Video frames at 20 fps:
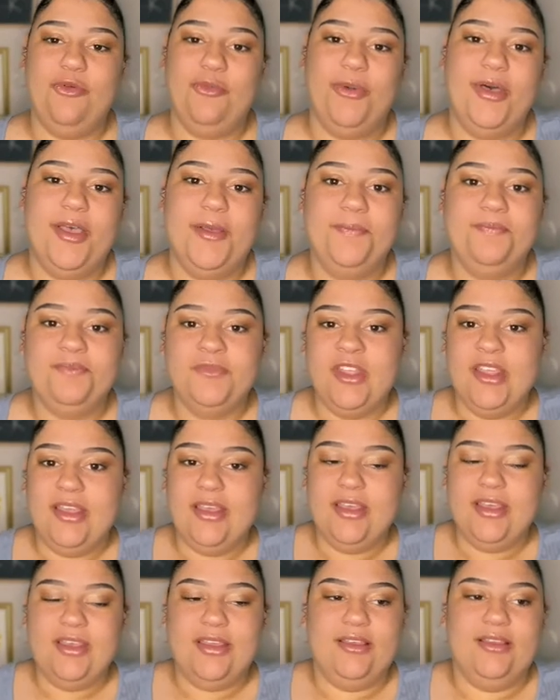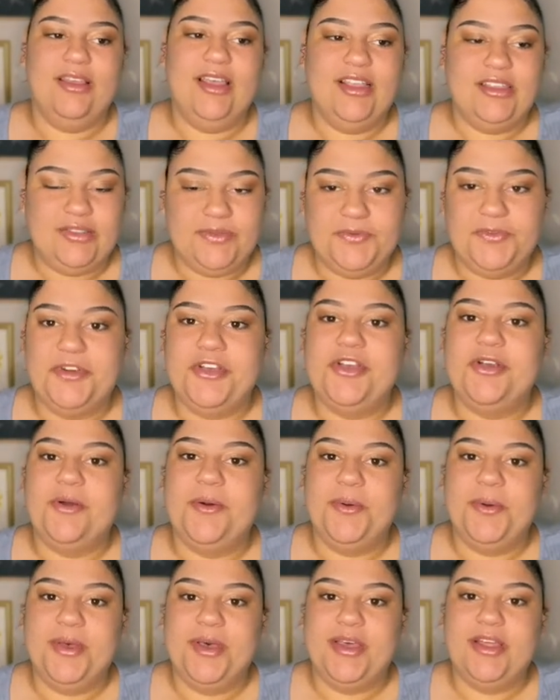But it's for your
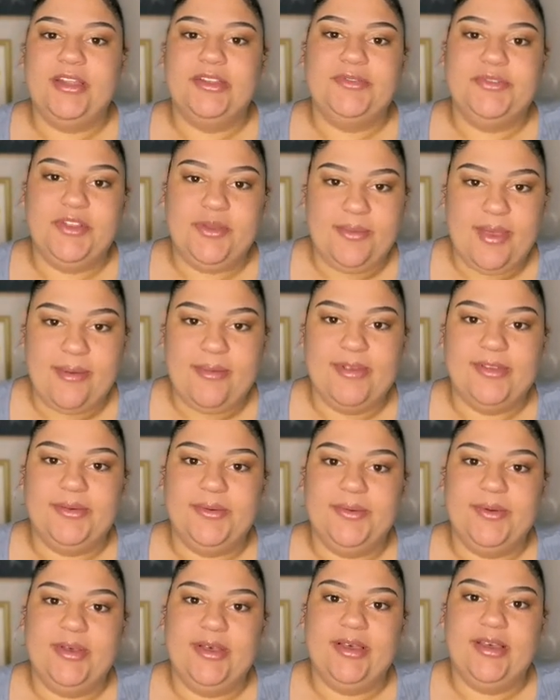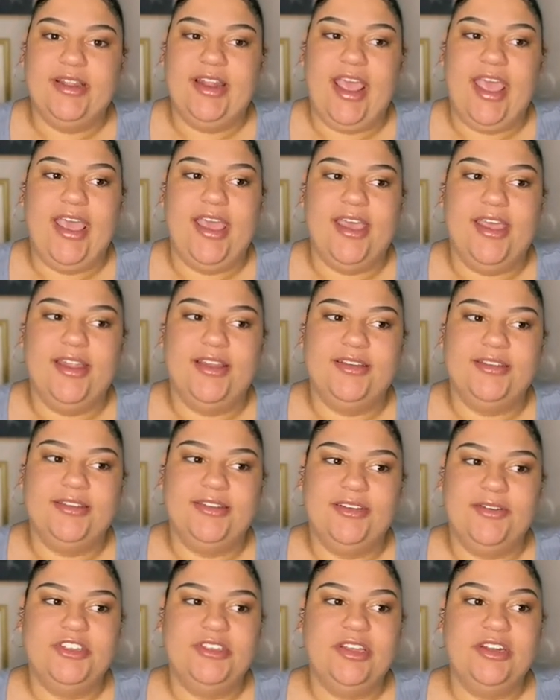own good. It's for the baby's own good. And
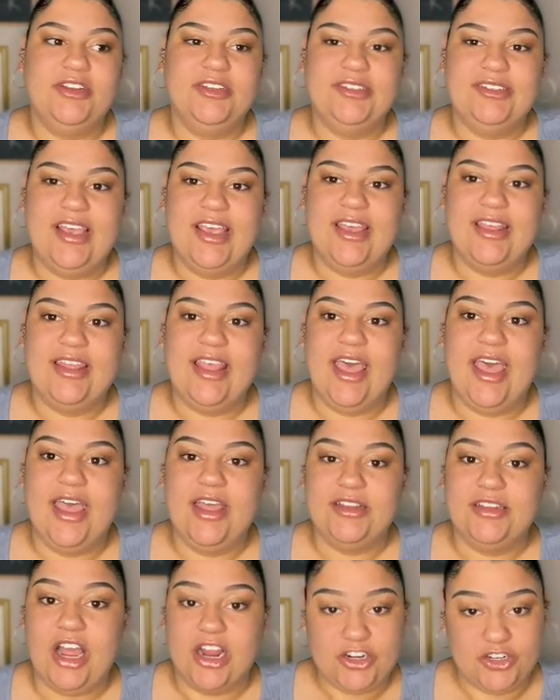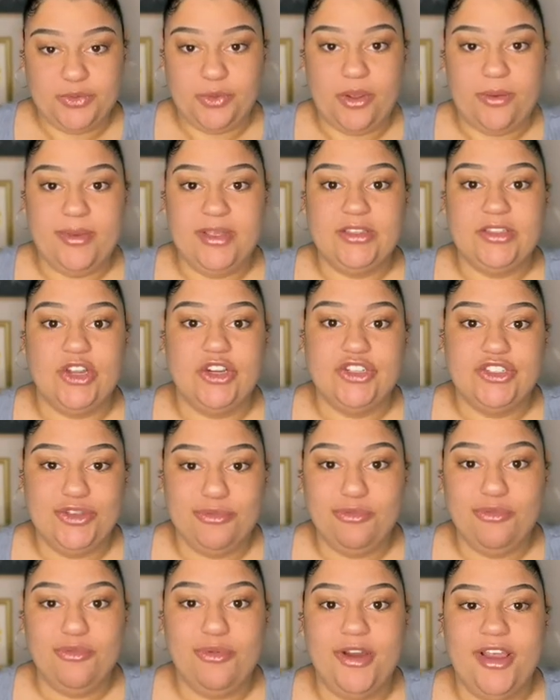just understand that doctor's appointments are super
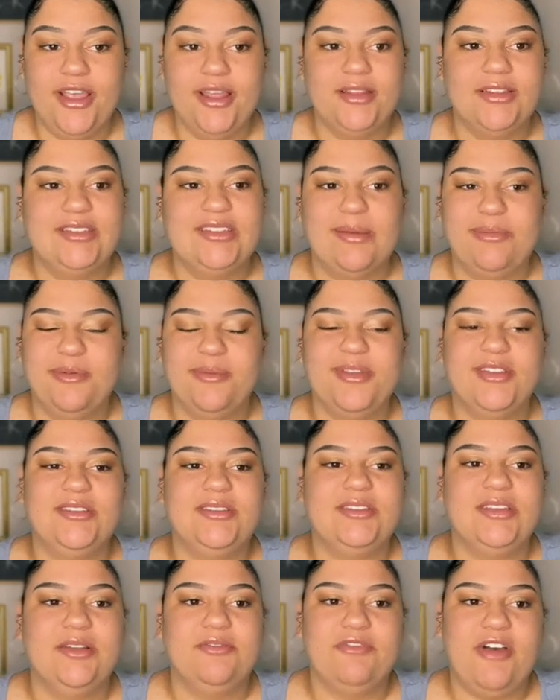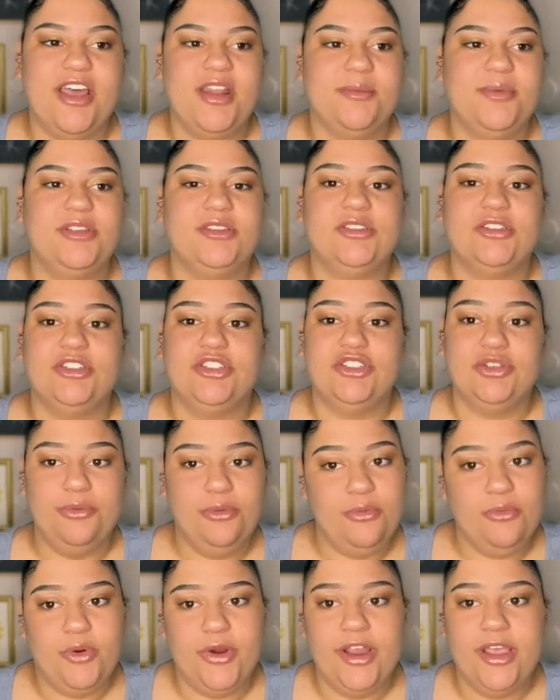important. Supplements and vitamins are super
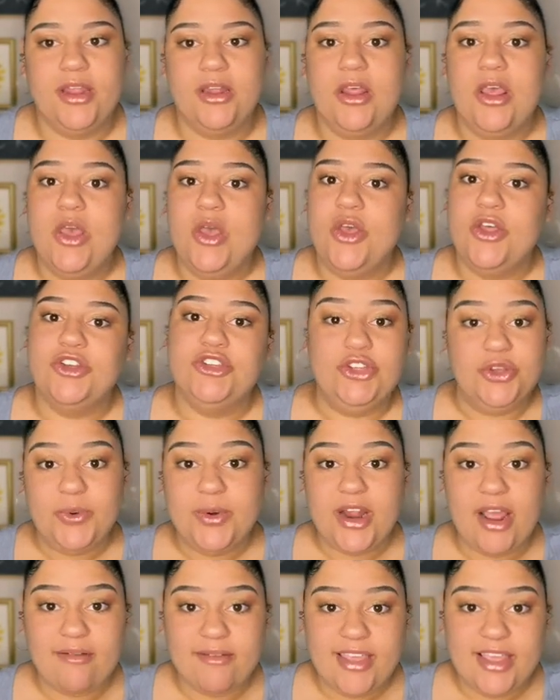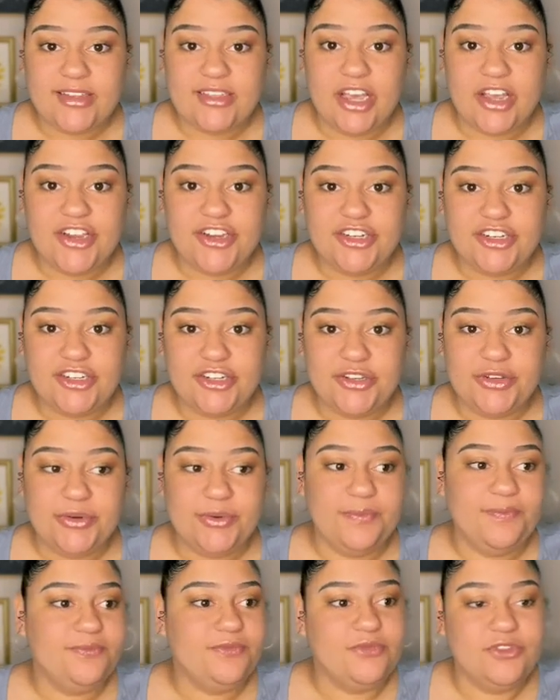important. Do whatever they tell you to
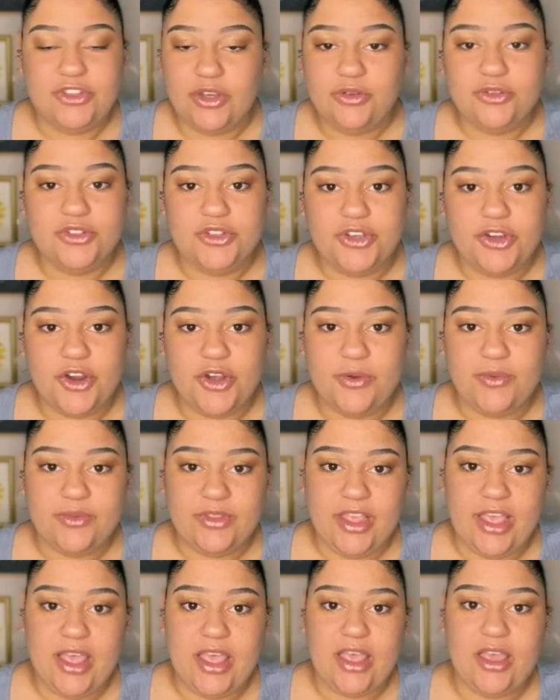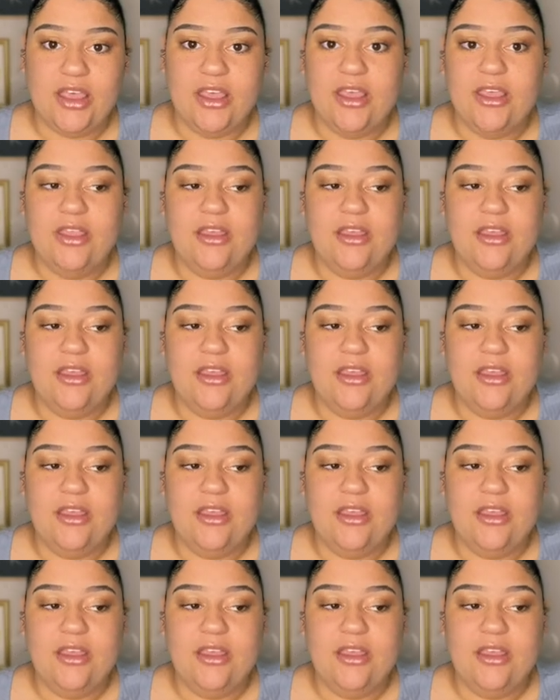do. Don't do your own thing.